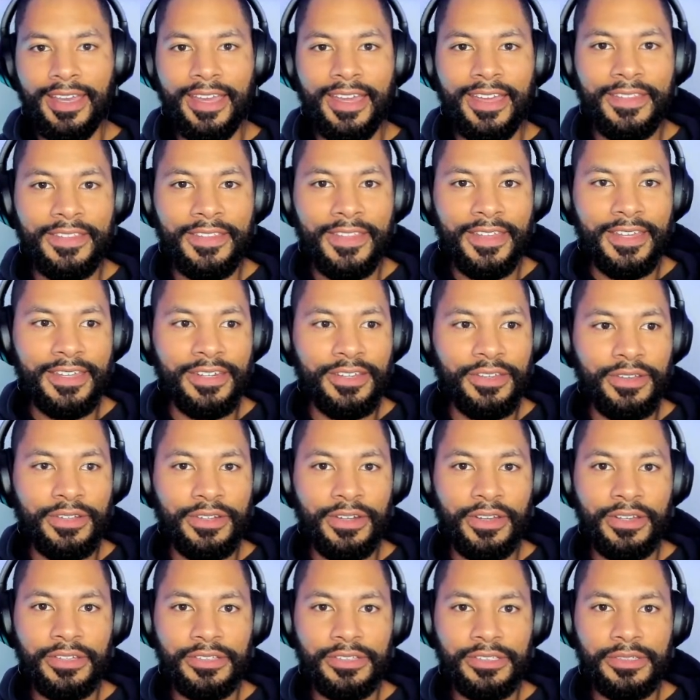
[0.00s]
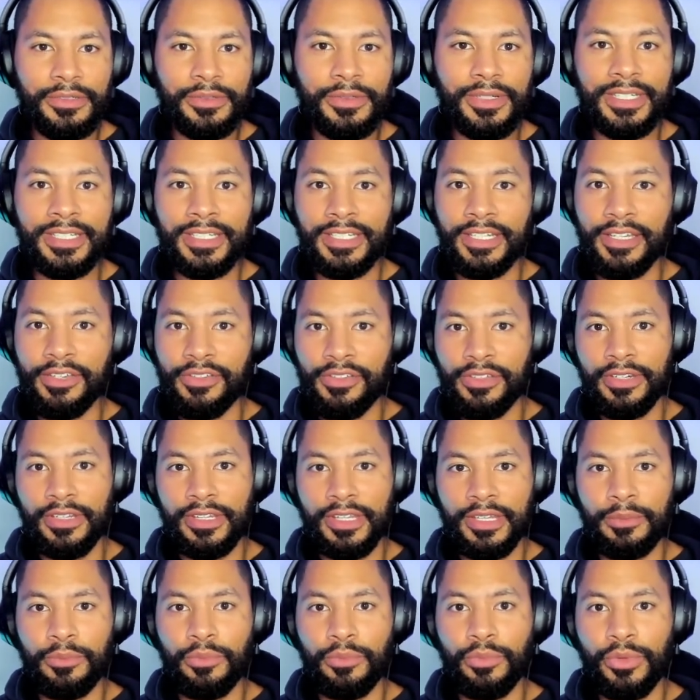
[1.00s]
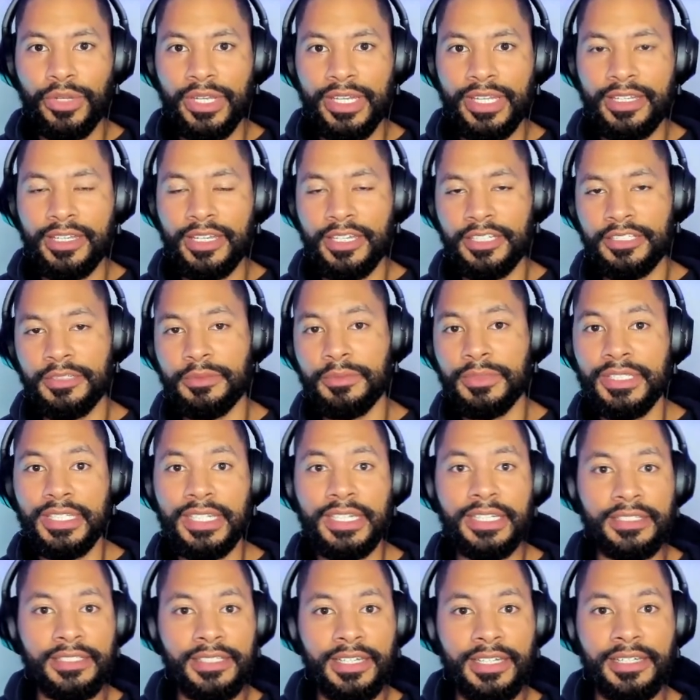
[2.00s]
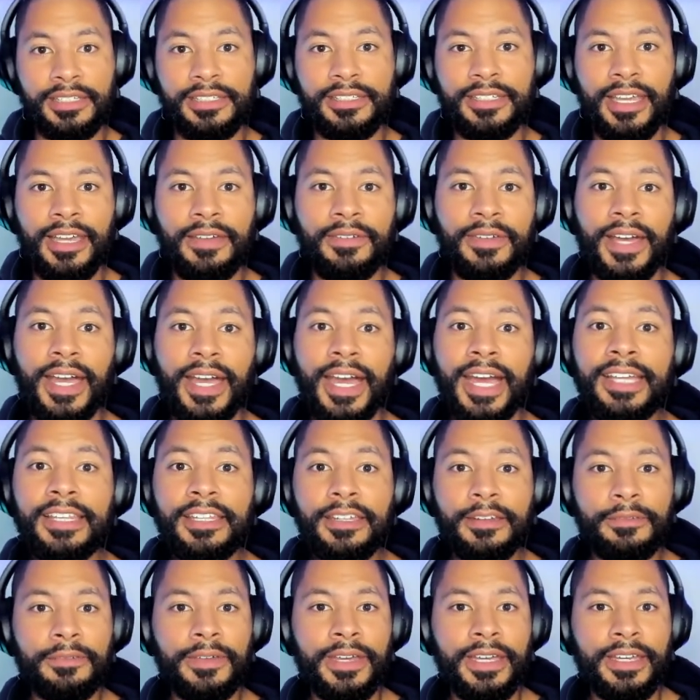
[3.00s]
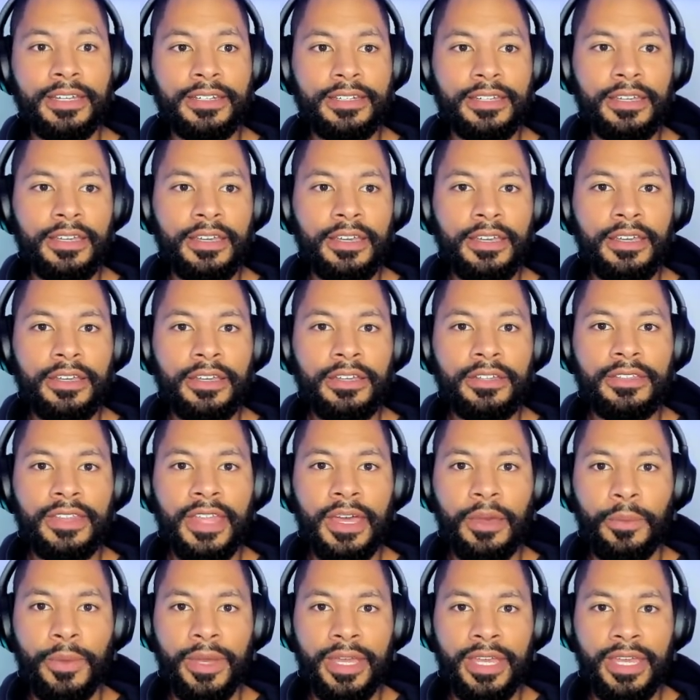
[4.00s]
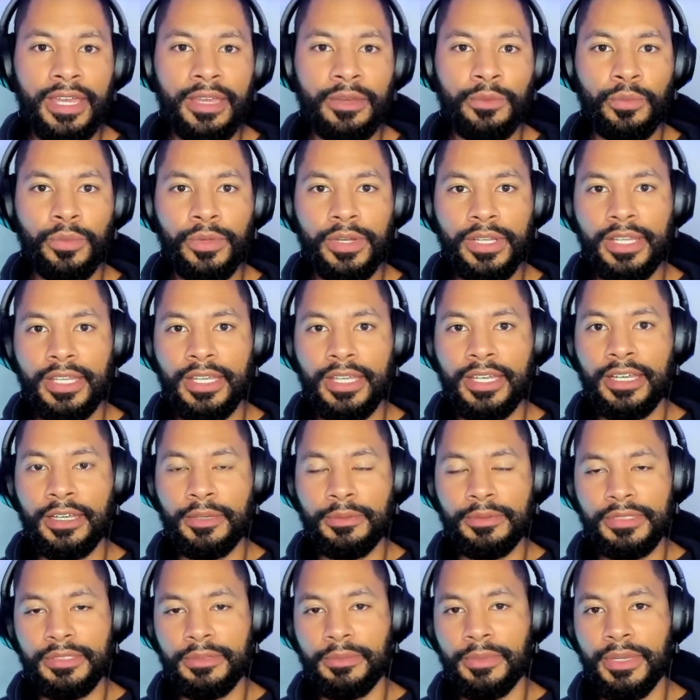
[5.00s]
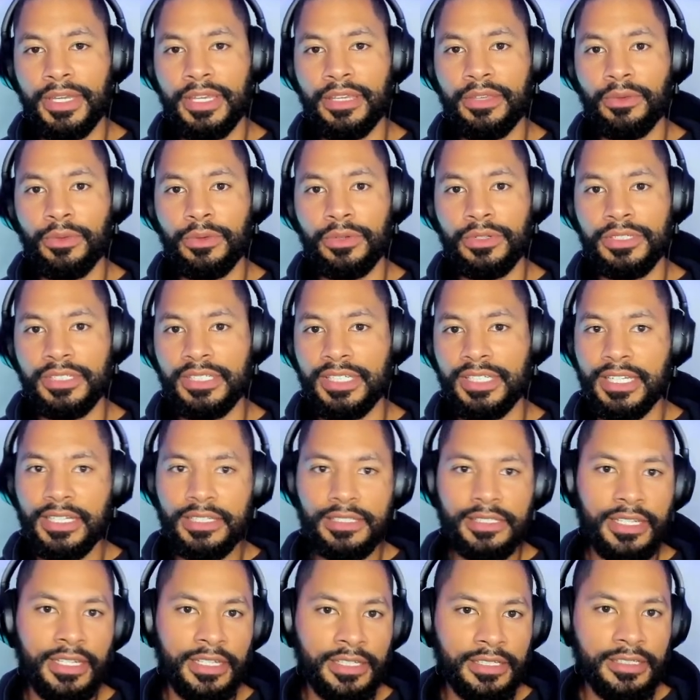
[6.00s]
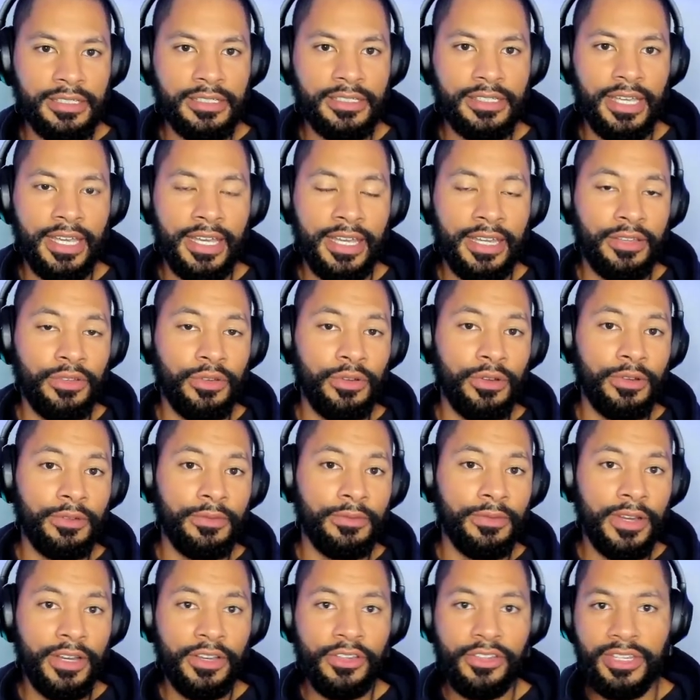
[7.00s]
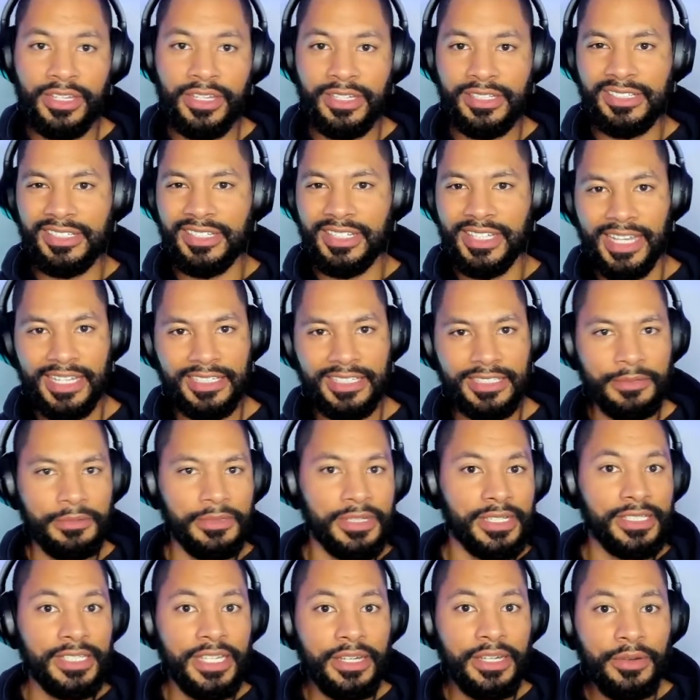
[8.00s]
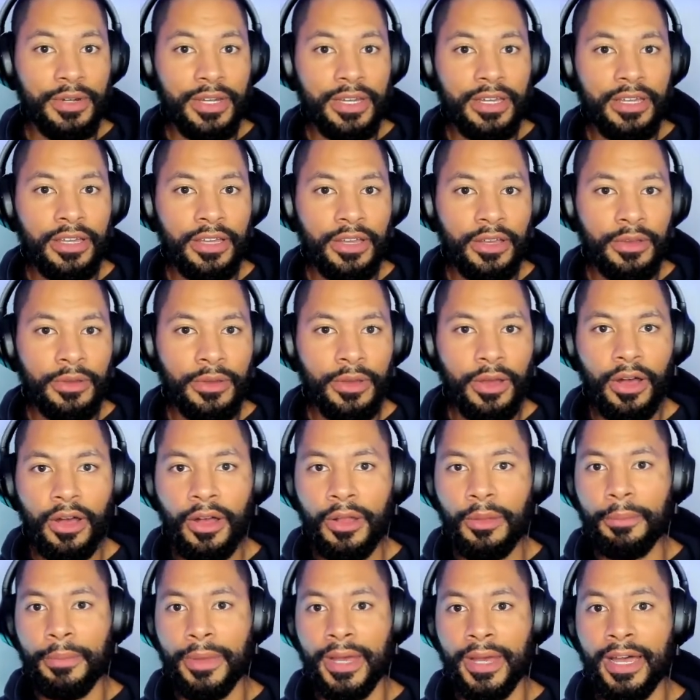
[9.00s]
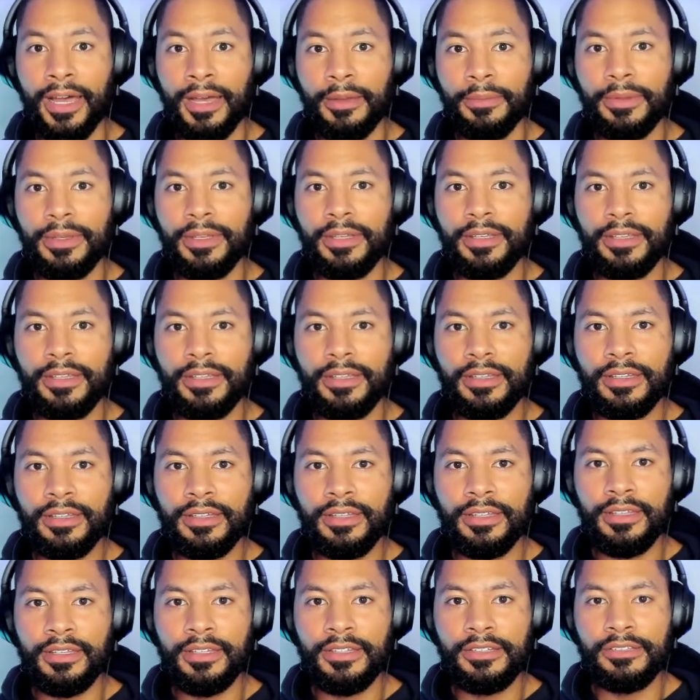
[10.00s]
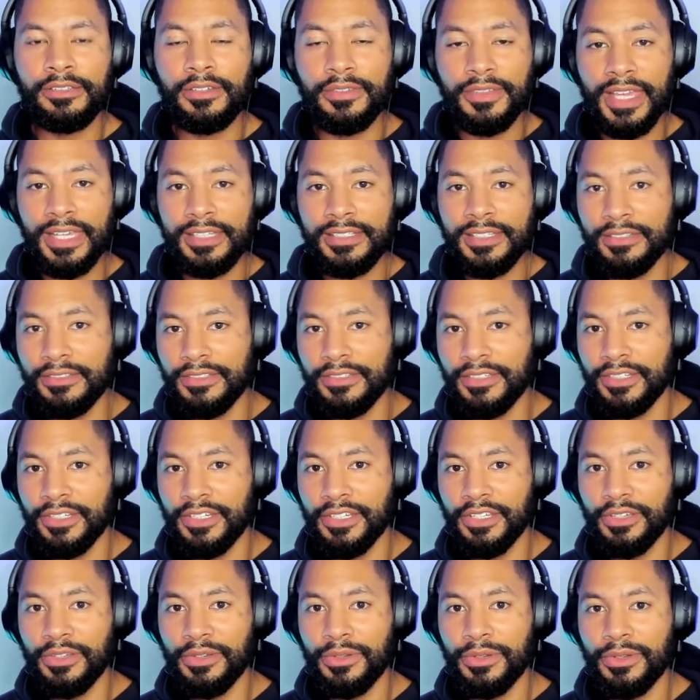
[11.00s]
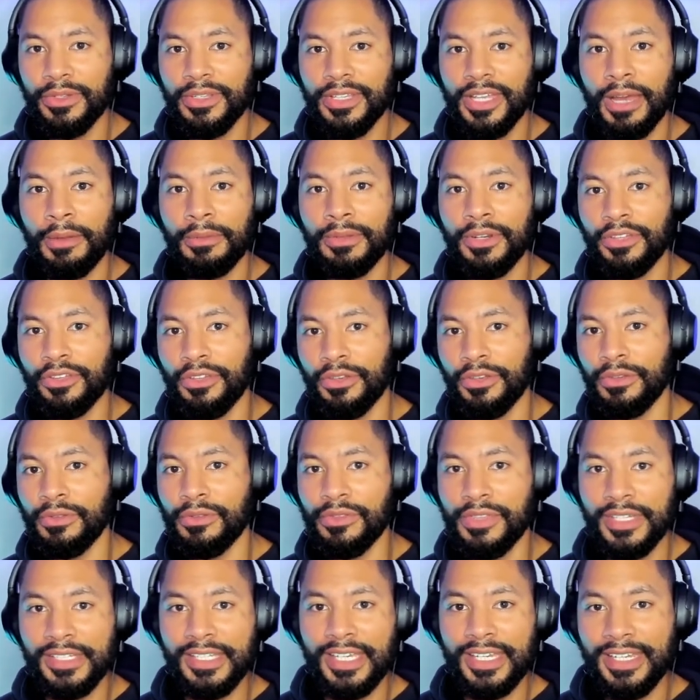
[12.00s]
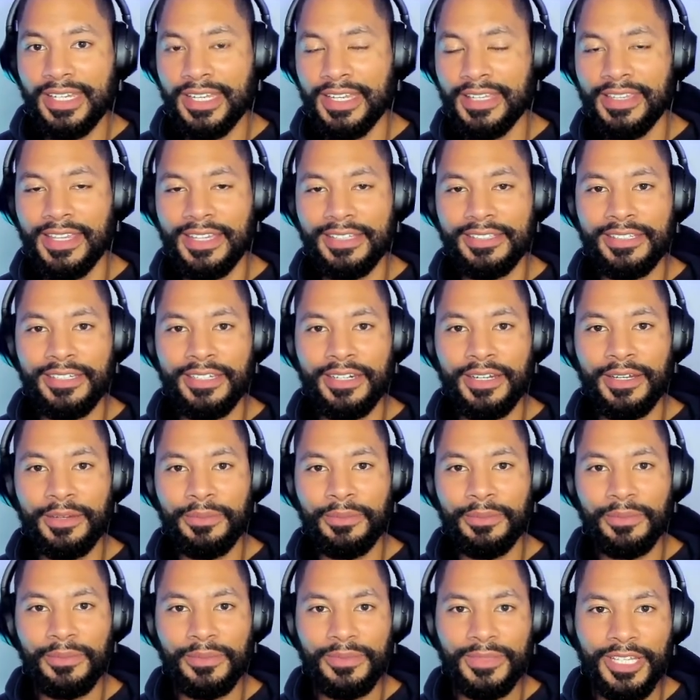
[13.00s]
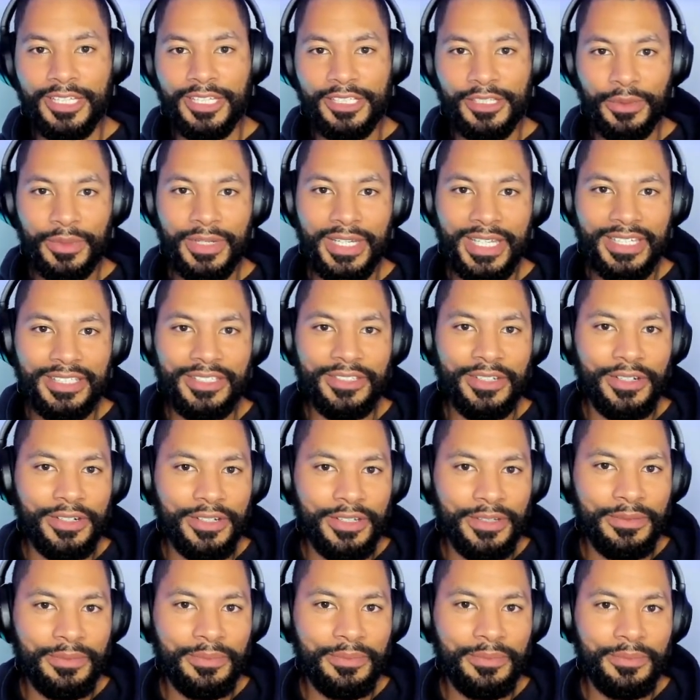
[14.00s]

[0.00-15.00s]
And then you can also additionally bring in custom CSS to have a highlight effect. That way it really helps to make your CSS and your functions, class names, etc. all pop. So if that sounds good to you, I'm going to show you just how to get that set up let's go and get started.